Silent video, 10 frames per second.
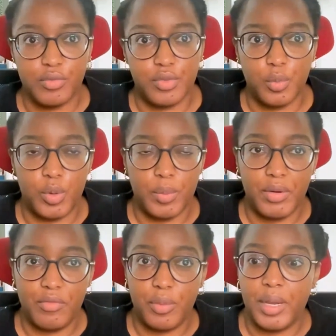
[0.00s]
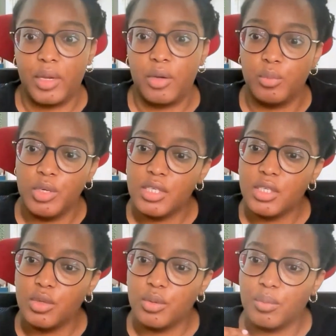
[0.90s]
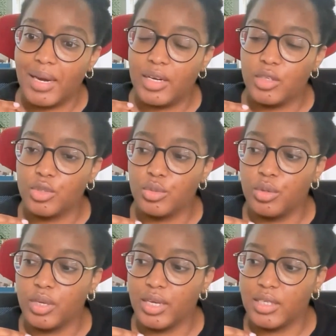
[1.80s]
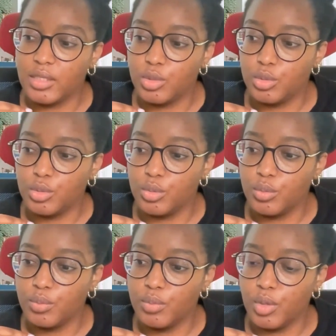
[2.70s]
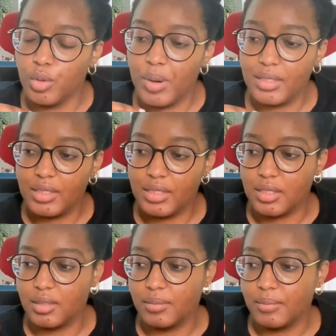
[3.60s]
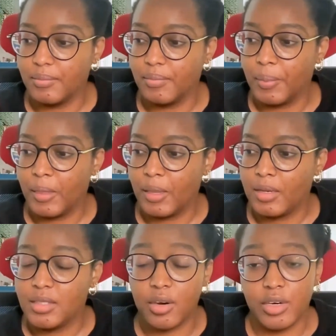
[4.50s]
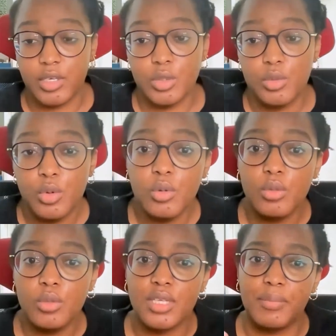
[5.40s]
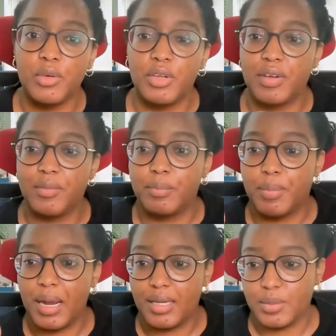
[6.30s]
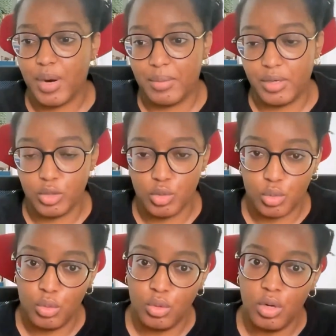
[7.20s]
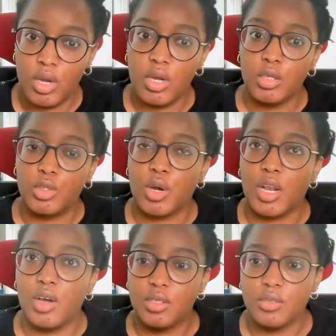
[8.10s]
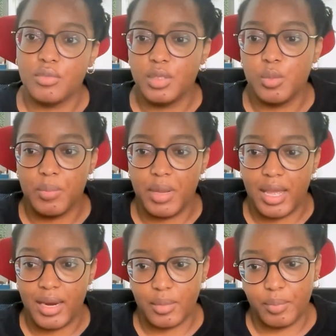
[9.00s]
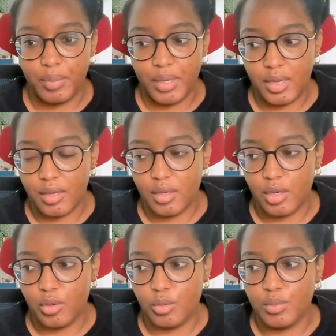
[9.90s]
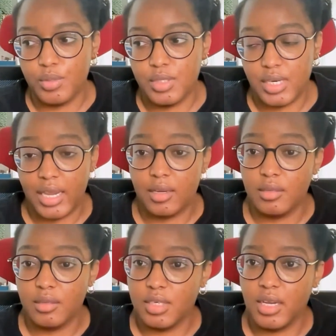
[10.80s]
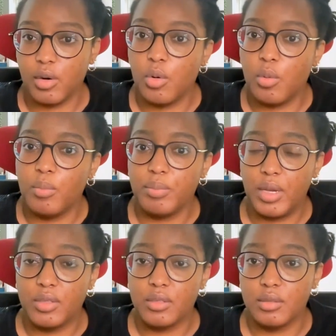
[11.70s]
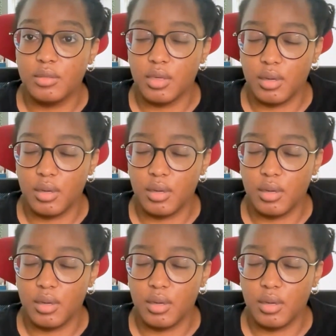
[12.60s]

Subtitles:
of the women from my community don't manage to get into, you know, past secondary school. Some don't even pass primary school. So a lot of these women end up being, you know, staying at home, being